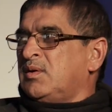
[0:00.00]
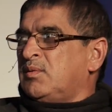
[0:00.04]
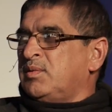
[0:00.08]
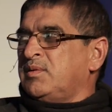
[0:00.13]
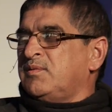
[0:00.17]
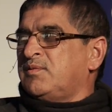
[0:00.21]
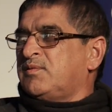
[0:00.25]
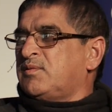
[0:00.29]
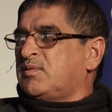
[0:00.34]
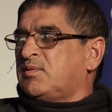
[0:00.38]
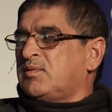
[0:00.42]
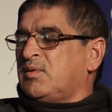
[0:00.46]

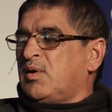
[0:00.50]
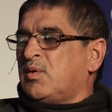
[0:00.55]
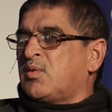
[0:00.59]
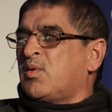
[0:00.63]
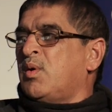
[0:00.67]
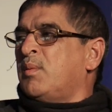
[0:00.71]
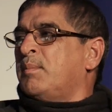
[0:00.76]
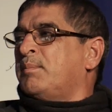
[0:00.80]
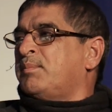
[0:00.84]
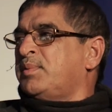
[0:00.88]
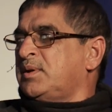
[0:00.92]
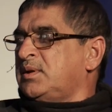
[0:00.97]
We've a
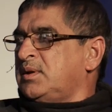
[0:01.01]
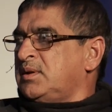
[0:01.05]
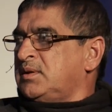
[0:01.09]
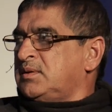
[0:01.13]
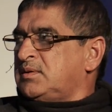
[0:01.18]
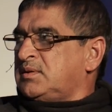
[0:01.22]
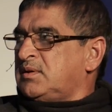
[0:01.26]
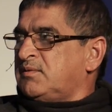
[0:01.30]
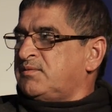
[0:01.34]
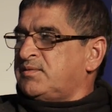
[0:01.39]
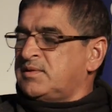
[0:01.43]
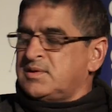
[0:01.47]
completely
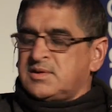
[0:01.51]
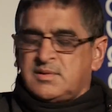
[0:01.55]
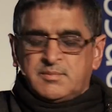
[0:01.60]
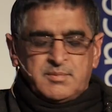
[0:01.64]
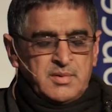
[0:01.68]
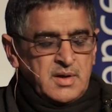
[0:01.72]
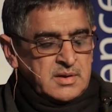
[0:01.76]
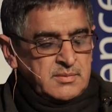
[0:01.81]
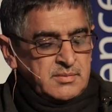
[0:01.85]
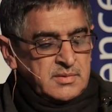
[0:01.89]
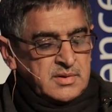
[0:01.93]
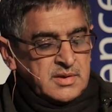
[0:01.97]
different
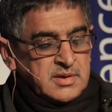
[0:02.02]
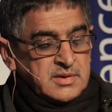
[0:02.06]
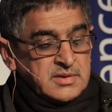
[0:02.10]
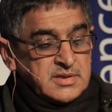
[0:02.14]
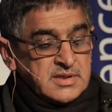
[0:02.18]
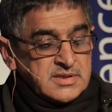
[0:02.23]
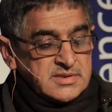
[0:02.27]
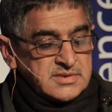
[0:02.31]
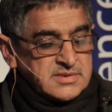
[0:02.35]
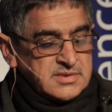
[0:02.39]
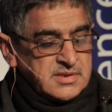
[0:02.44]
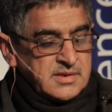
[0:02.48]
department that
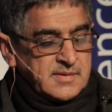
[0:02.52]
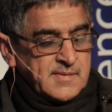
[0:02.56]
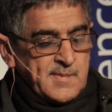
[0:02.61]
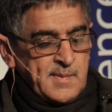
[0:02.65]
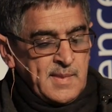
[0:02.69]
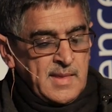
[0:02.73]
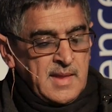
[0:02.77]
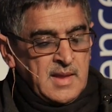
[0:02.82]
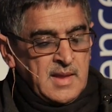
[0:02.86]
does that.